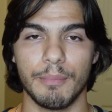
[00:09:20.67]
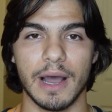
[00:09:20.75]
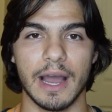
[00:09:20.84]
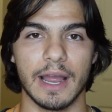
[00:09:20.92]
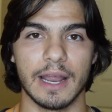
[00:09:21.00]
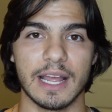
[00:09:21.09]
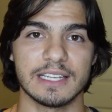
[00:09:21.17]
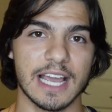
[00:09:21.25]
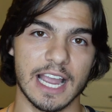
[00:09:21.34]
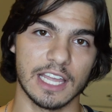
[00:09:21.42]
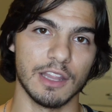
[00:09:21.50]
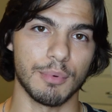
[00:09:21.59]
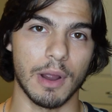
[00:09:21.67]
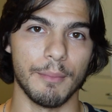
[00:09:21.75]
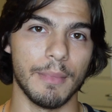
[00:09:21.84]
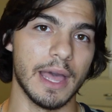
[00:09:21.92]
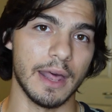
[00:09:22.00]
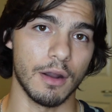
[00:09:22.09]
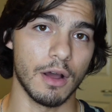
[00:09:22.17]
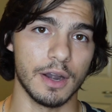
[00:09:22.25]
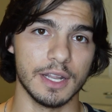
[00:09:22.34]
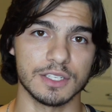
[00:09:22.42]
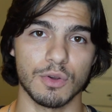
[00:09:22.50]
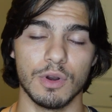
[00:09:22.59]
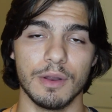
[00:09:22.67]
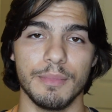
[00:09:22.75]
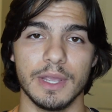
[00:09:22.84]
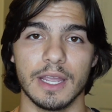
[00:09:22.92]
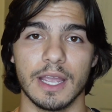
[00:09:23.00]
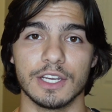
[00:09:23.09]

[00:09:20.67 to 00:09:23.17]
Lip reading: by attacking the problem head on is going to be